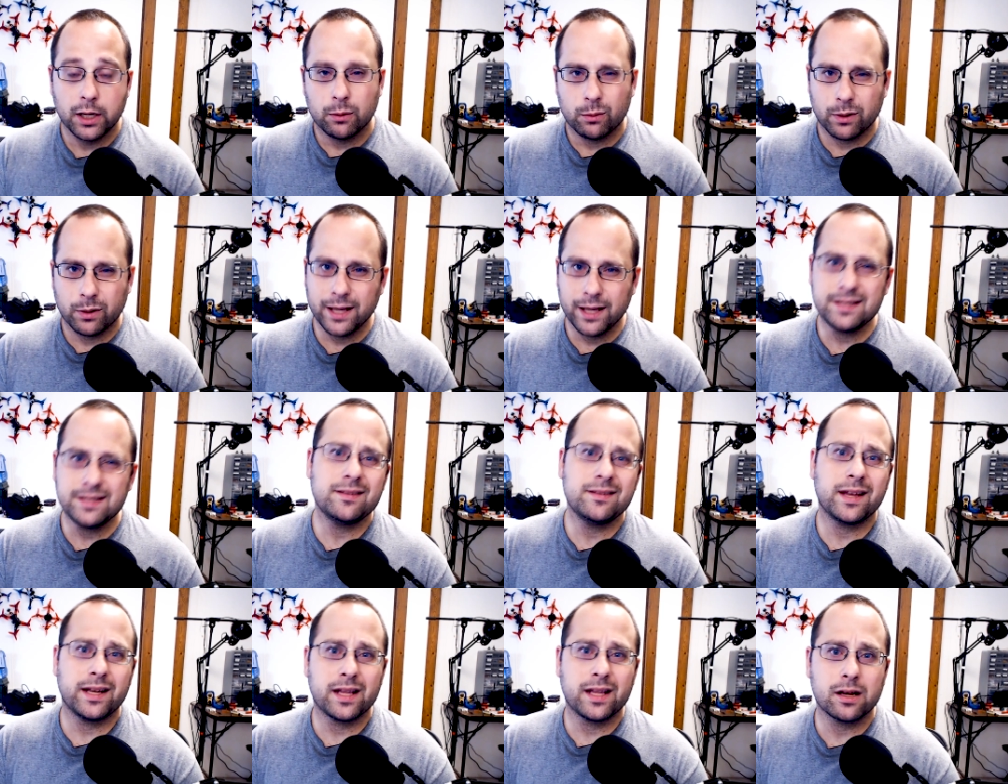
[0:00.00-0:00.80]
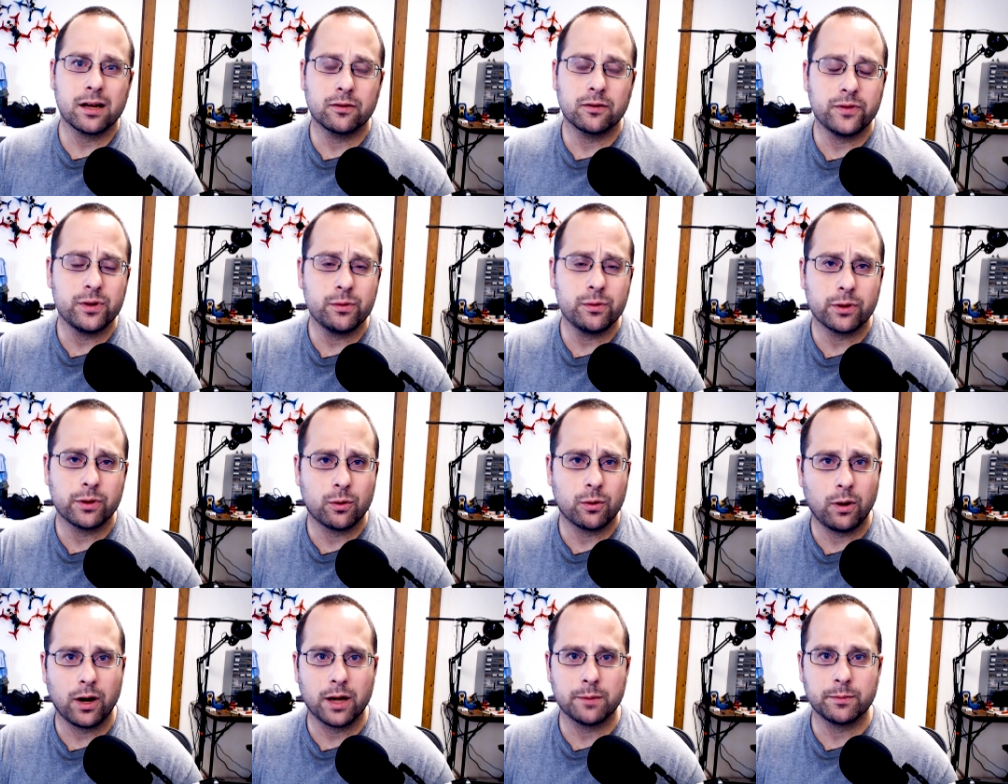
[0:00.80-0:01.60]
When I did that interview with
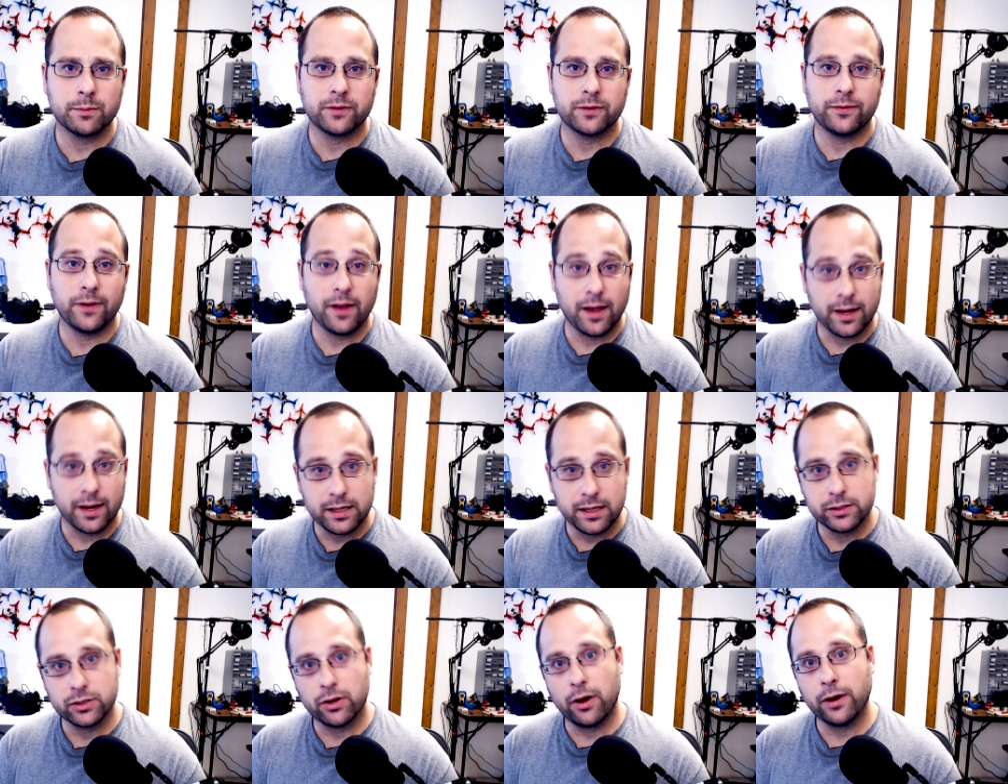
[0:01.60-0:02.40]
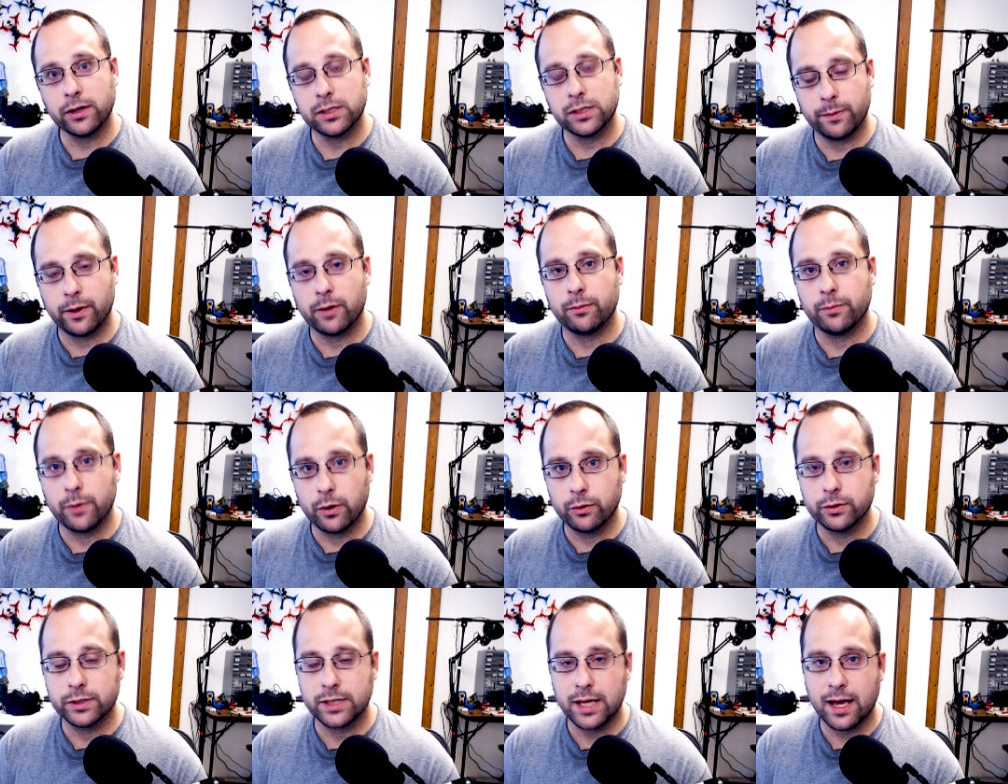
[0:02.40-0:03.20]
Quad McFly, he talked about
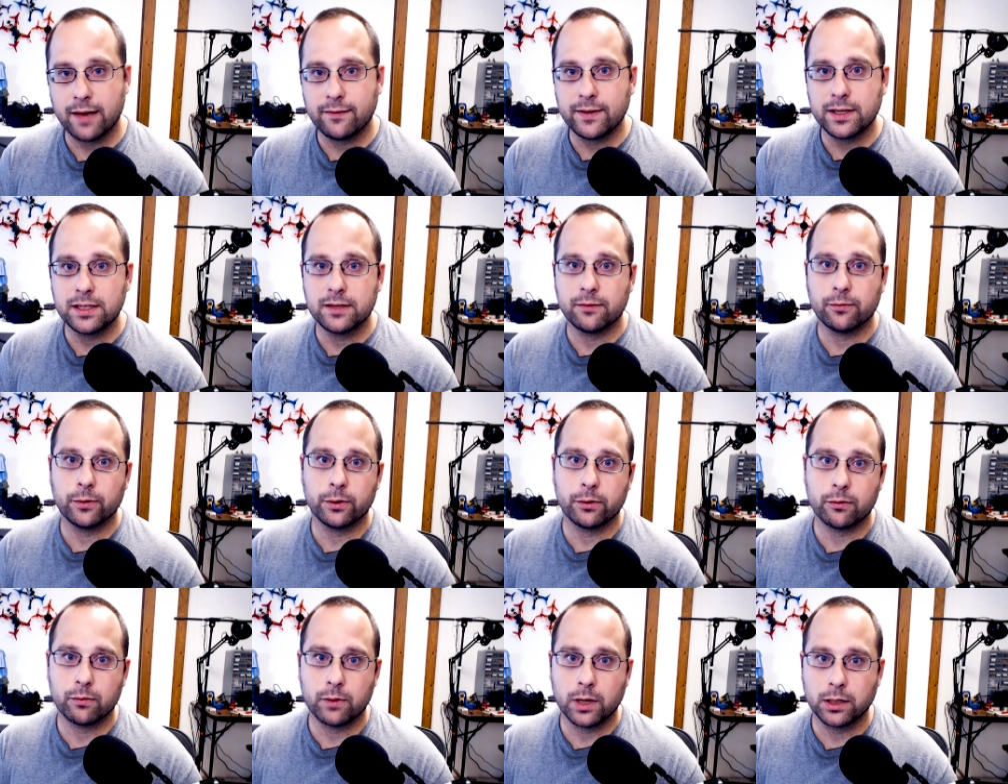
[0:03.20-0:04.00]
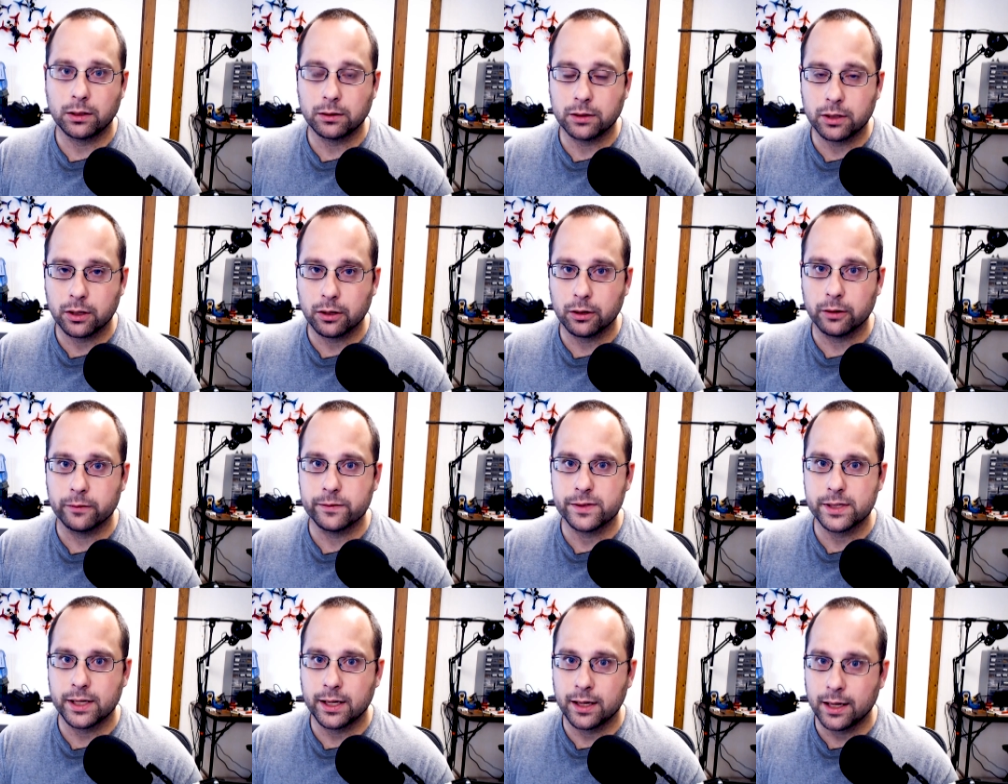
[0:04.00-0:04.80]
motors having different throttle
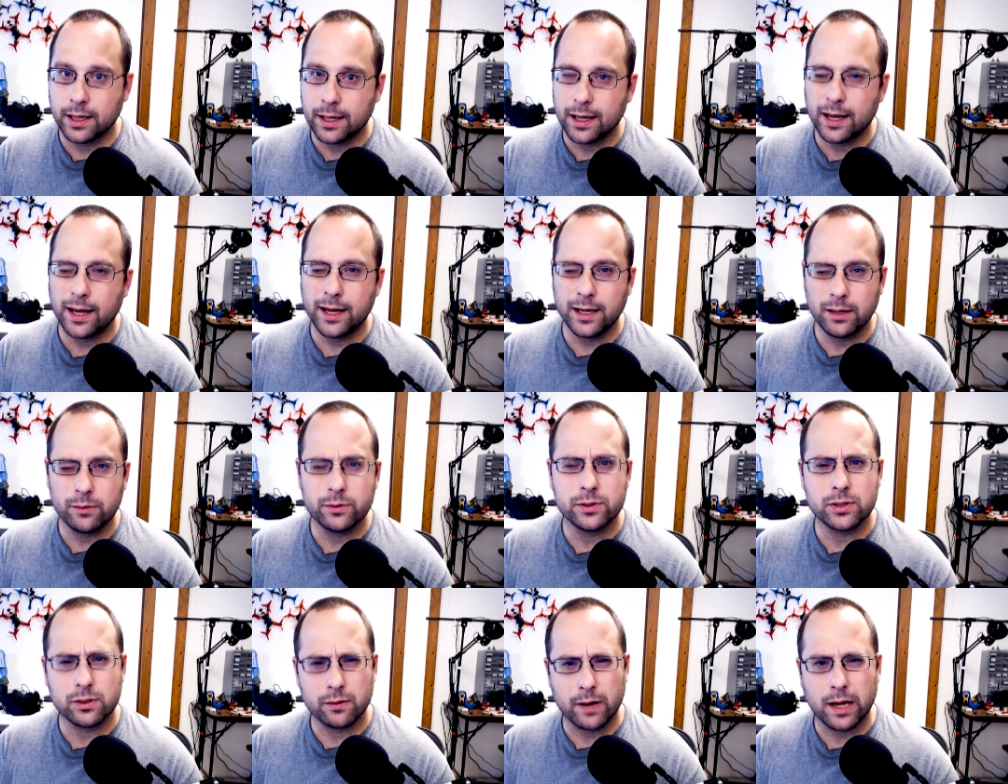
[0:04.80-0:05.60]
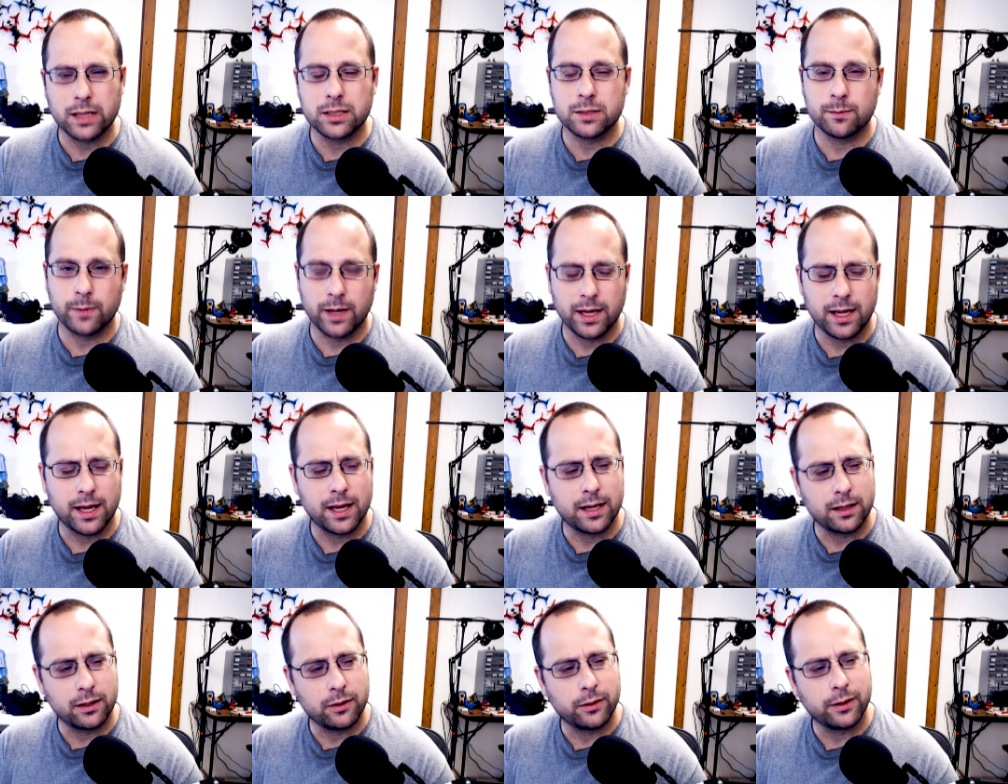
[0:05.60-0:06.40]
curves, and I kind of was scratching my
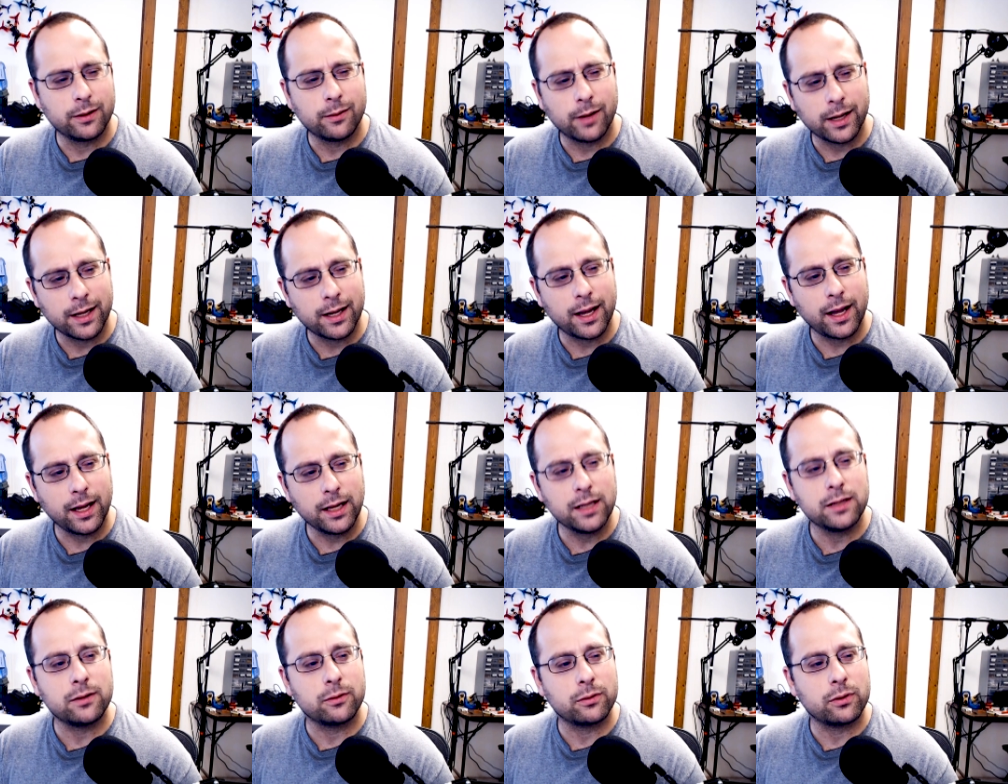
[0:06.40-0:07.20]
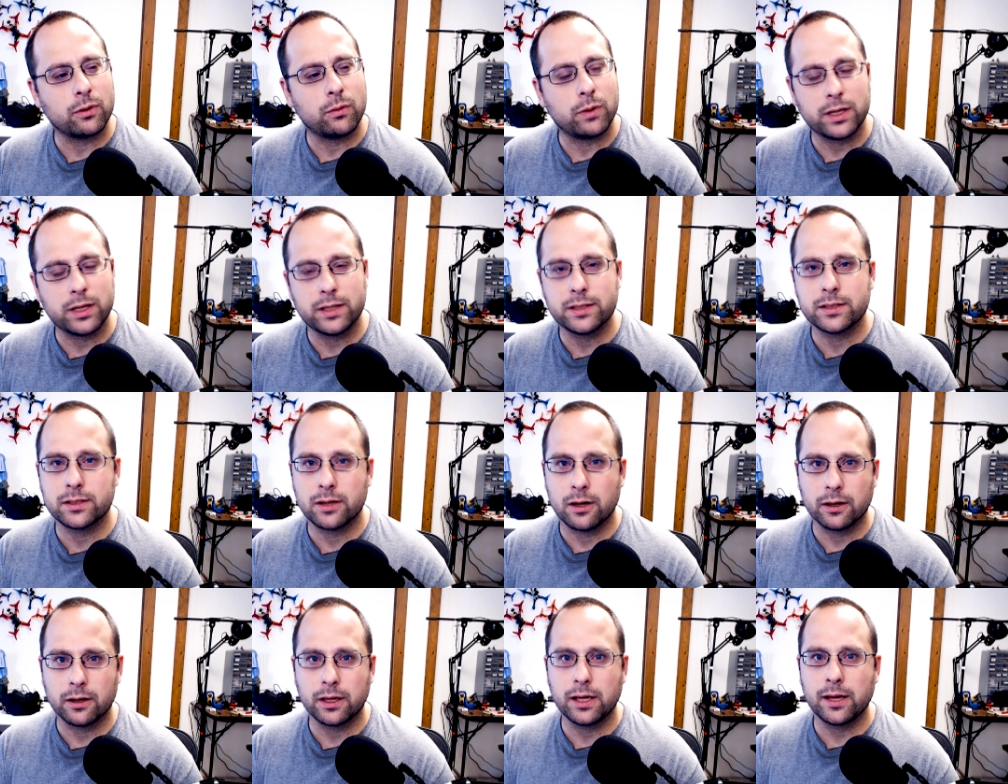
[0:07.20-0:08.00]
head and going, I kind of don't know what he's
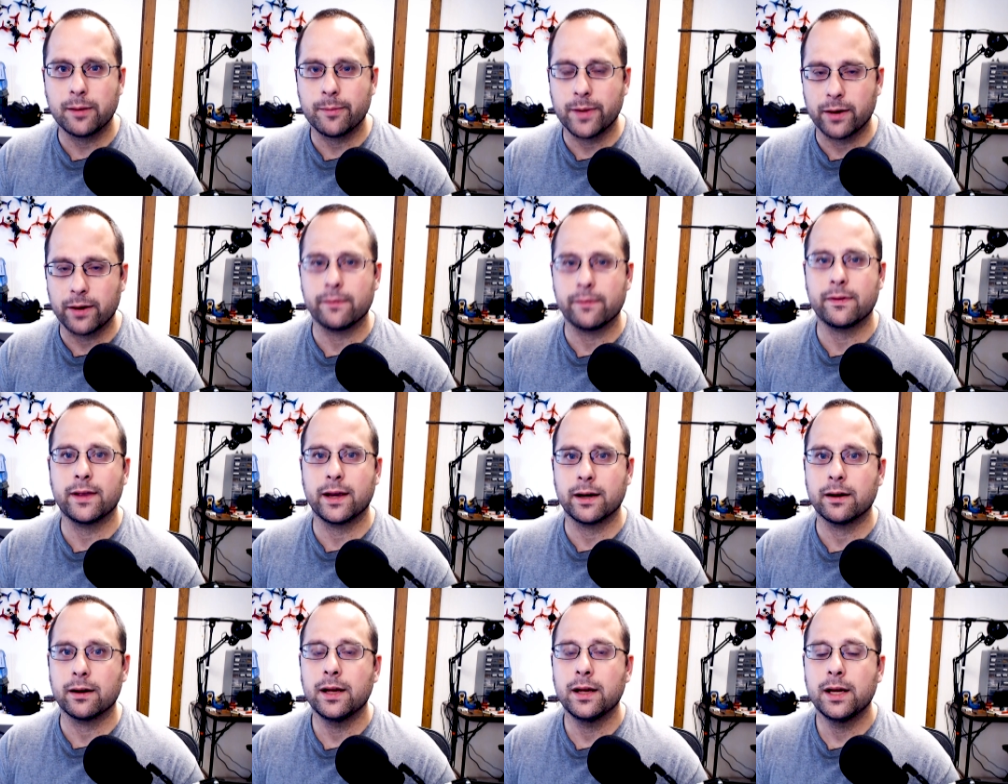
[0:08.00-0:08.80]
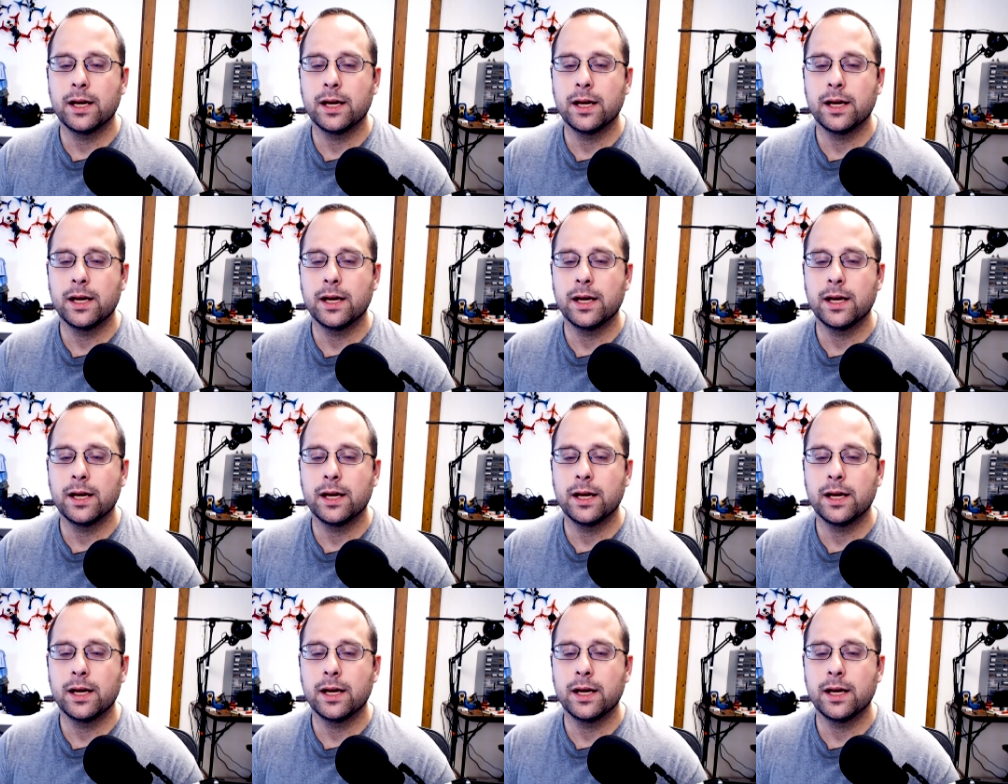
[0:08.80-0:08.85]
talking about there.